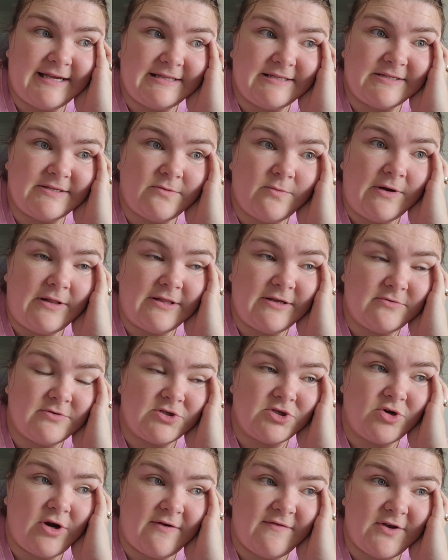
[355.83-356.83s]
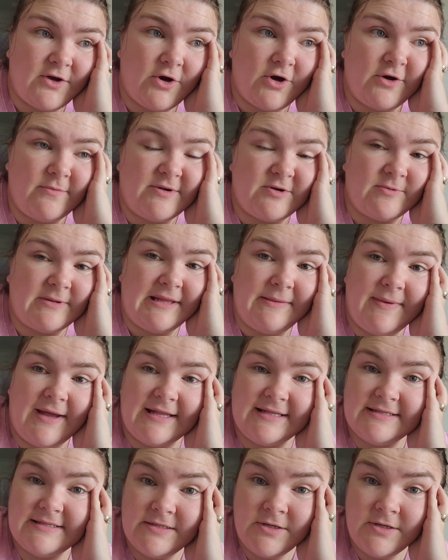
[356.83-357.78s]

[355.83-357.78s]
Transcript: And so while he was driving home in a really bad